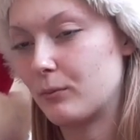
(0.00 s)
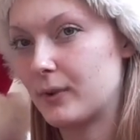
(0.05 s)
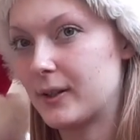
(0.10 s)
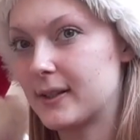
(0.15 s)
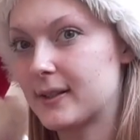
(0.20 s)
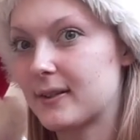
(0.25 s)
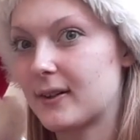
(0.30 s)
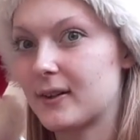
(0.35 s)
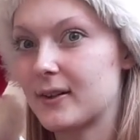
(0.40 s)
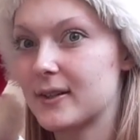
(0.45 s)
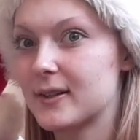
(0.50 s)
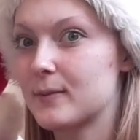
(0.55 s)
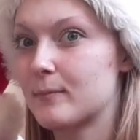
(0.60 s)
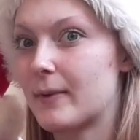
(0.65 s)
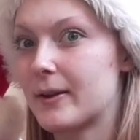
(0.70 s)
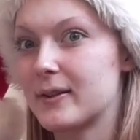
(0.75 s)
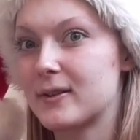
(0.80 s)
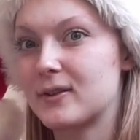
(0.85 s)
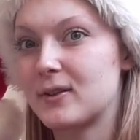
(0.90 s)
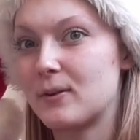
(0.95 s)
is gonna
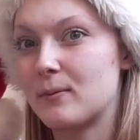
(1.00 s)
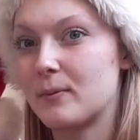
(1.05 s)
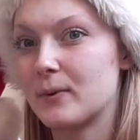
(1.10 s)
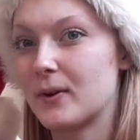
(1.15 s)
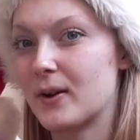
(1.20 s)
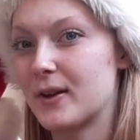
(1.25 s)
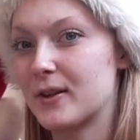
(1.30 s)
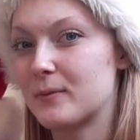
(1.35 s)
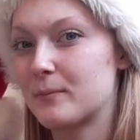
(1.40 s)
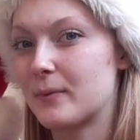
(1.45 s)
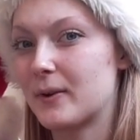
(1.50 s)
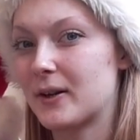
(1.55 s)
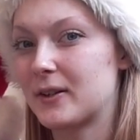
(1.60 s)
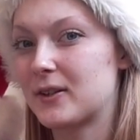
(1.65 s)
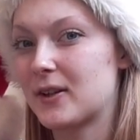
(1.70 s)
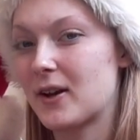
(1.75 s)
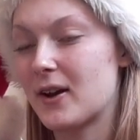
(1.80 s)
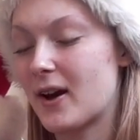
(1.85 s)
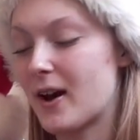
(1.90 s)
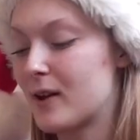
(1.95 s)
smell super nice, but
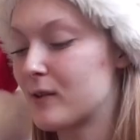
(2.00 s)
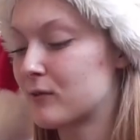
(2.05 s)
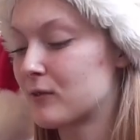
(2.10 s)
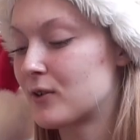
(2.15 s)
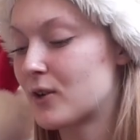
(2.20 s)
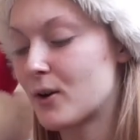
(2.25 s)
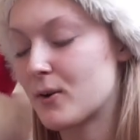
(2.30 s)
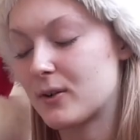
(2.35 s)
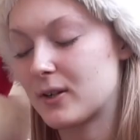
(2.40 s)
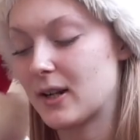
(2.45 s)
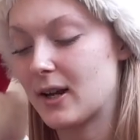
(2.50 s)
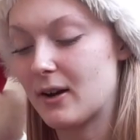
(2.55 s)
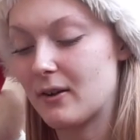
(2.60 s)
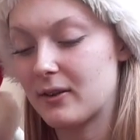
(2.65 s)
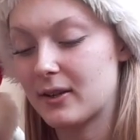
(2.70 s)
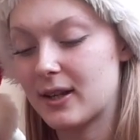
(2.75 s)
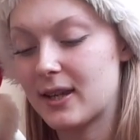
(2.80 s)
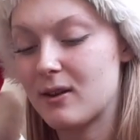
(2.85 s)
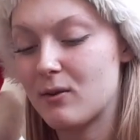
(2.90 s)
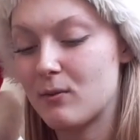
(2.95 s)
I have no idea how
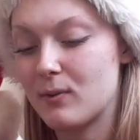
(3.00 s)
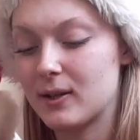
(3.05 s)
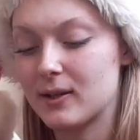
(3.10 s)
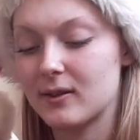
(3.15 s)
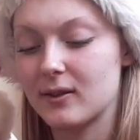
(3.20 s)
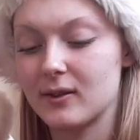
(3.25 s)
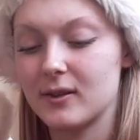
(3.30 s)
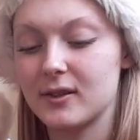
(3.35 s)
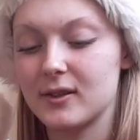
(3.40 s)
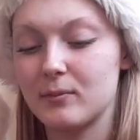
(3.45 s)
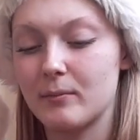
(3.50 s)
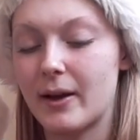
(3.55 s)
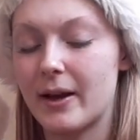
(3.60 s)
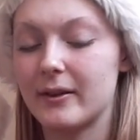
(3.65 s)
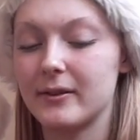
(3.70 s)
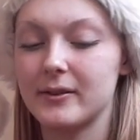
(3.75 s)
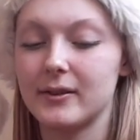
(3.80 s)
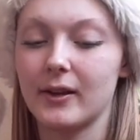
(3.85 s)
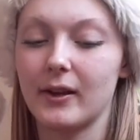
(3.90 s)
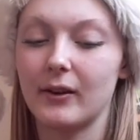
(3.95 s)
the kiwi is gonna
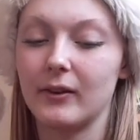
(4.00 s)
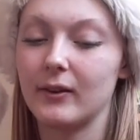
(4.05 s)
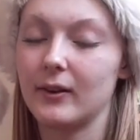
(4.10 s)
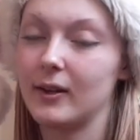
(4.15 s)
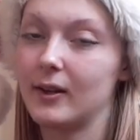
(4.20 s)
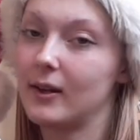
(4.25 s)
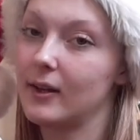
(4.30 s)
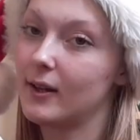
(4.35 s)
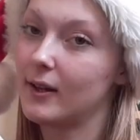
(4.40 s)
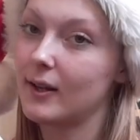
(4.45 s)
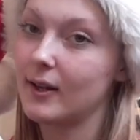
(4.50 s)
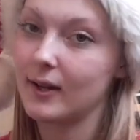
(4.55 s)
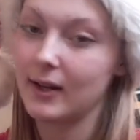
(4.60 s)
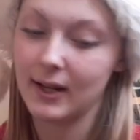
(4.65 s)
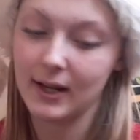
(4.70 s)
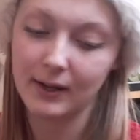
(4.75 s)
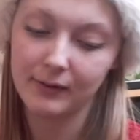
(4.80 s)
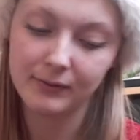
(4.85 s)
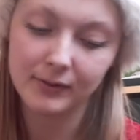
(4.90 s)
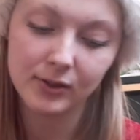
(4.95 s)
smell, so
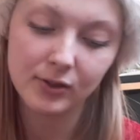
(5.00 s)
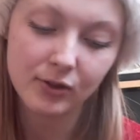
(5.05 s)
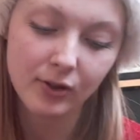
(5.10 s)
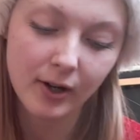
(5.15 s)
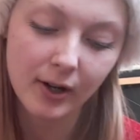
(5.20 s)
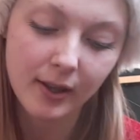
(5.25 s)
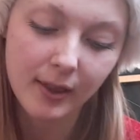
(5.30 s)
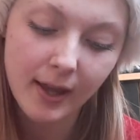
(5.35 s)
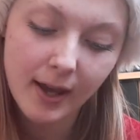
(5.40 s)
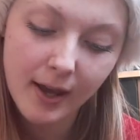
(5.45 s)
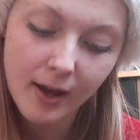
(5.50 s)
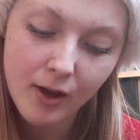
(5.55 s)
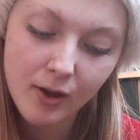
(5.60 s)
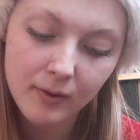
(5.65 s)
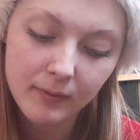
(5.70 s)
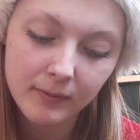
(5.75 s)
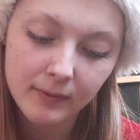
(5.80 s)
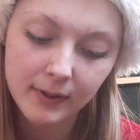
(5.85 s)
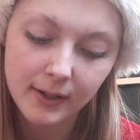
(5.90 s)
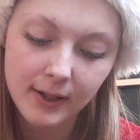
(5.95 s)
I'll have to try that.
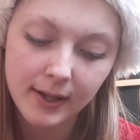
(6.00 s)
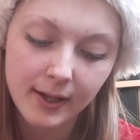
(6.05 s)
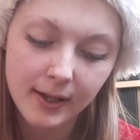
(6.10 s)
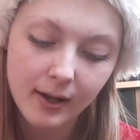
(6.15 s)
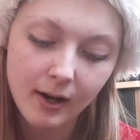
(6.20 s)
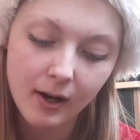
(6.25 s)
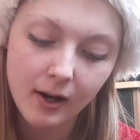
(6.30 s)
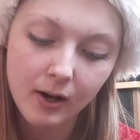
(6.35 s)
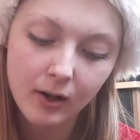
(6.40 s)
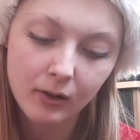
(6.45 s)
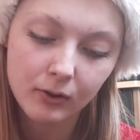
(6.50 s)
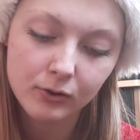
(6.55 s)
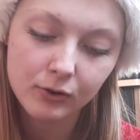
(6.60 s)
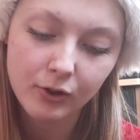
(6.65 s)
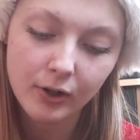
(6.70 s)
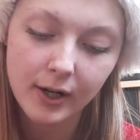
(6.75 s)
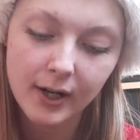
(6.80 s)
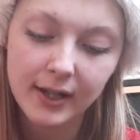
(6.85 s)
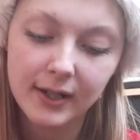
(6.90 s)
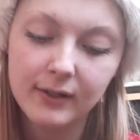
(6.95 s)
Hopefully I'll
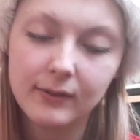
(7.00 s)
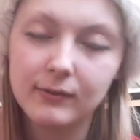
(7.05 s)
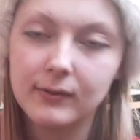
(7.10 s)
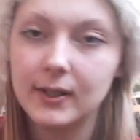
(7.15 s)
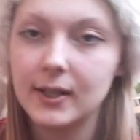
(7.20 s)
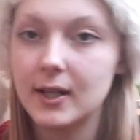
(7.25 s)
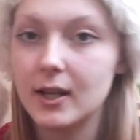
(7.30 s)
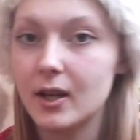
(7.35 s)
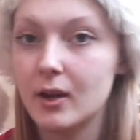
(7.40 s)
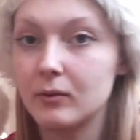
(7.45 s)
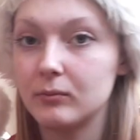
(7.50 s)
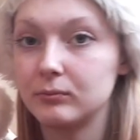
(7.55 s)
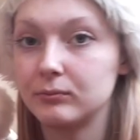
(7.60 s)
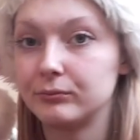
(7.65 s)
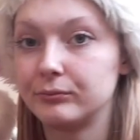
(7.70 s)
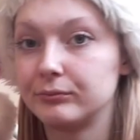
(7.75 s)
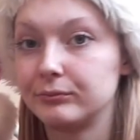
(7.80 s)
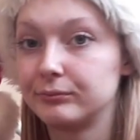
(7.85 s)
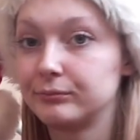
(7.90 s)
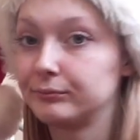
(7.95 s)
try it in a video,
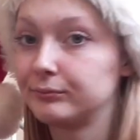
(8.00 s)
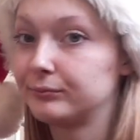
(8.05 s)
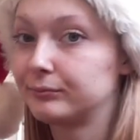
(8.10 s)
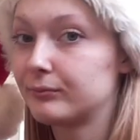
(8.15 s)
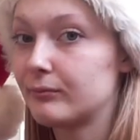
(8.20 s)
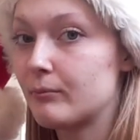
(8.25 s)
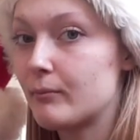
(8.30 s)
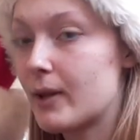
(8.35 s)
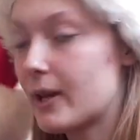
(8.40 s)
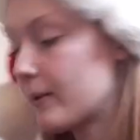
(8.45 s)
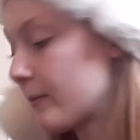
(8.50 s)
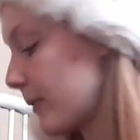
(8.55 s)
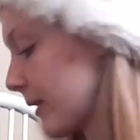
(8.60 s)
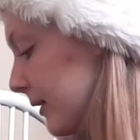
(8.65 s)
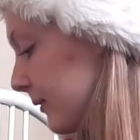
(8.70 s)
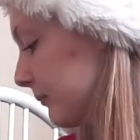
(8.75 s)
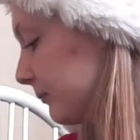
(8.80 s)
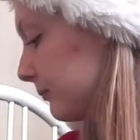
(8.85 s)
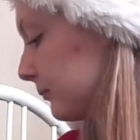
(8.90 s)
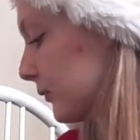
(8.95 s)

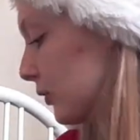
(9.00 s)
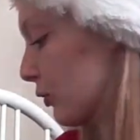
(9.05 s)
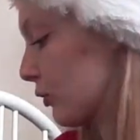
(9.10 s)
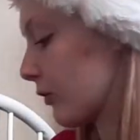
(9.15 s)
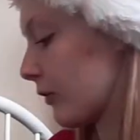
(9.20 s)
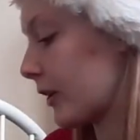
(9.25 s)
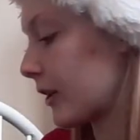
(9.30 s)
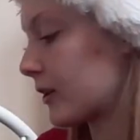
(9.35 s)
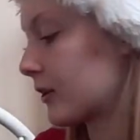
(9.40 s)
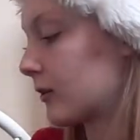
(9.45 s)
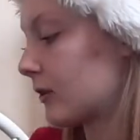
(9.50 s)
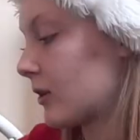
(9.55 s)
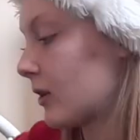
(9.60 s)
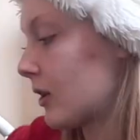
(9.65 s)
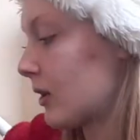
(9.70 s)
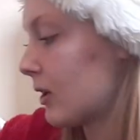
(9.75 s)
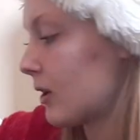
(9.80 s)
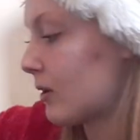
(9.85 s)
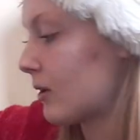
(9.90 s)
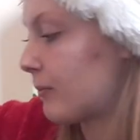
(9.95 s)
maybe, or on,
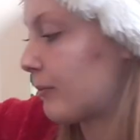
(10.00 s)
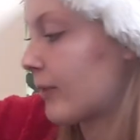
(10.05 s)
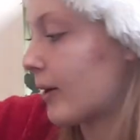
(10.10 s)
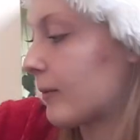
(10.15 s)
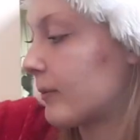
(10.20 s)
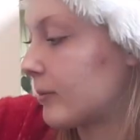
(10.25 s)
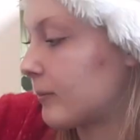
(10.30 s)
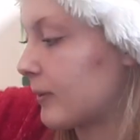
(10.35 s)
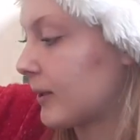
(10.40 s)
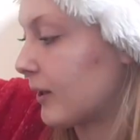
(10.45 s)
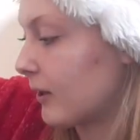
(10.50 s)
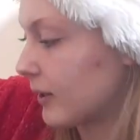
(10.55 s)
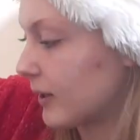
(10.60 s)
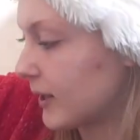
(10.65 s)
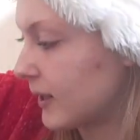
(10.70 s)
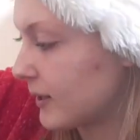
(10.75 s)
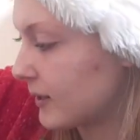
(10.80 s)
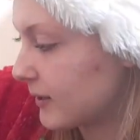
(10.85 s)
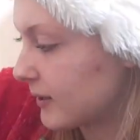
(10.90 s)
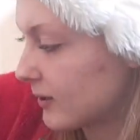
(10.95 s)
probably on
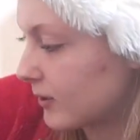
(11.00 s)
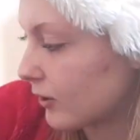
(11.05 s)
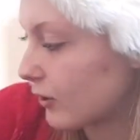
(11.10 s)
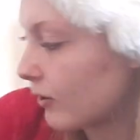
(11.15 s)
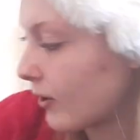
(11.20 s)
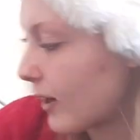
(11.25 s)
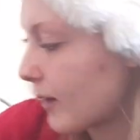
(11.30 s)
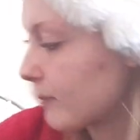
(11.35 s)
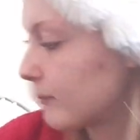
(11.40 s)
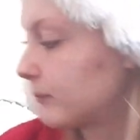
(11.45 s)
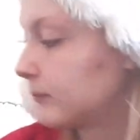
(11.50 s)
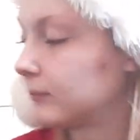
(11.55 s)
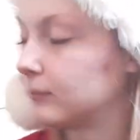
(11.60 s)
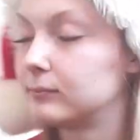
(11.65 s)
Instagram.